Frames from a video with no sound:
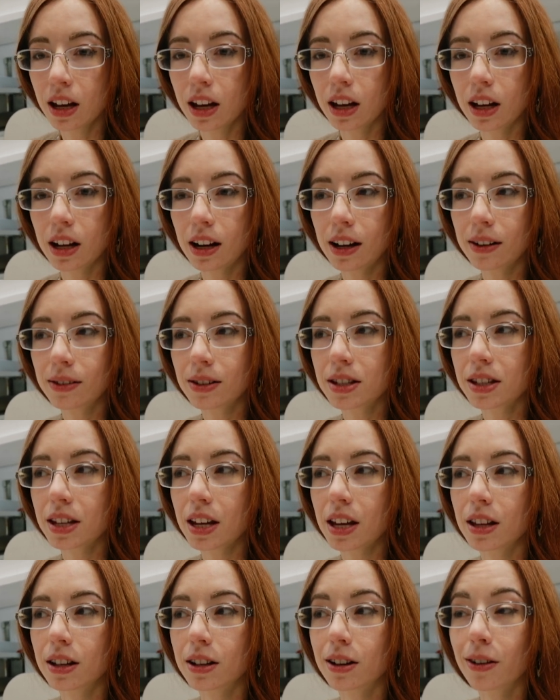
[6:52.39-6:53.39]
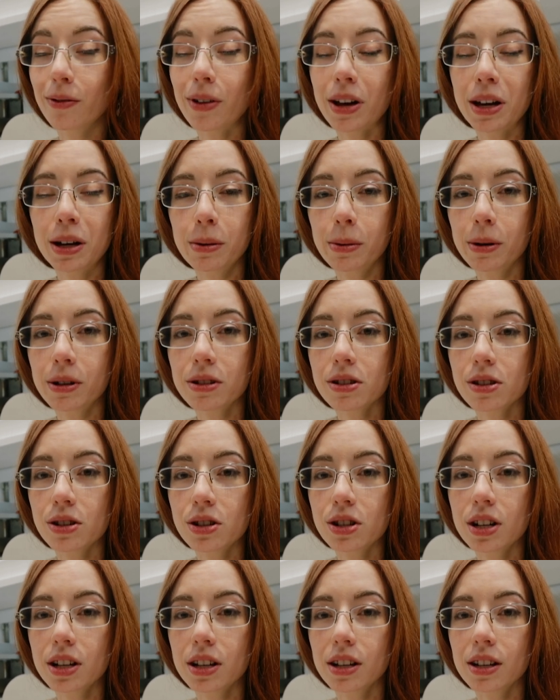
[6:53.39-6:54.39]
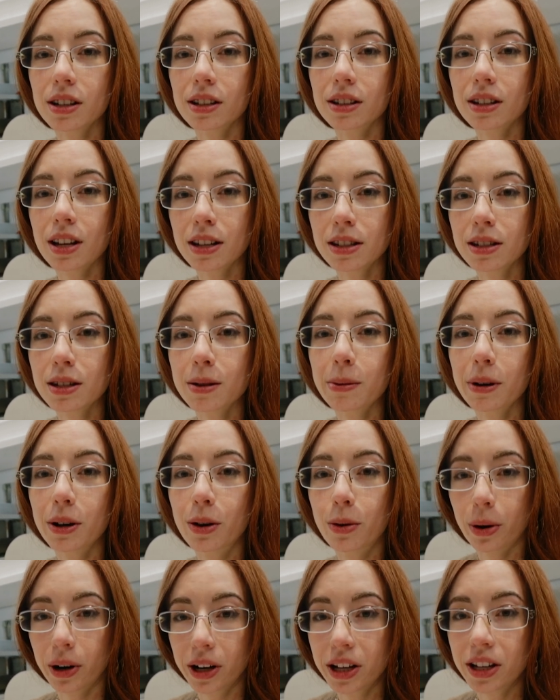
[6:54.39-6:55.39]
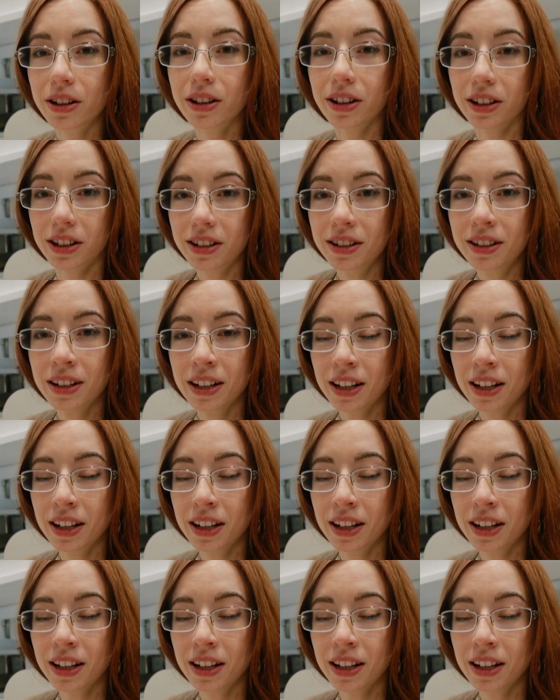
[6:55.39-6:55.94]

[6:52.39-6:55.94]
and I have to say the conveyor belt sushi tends to be quite good.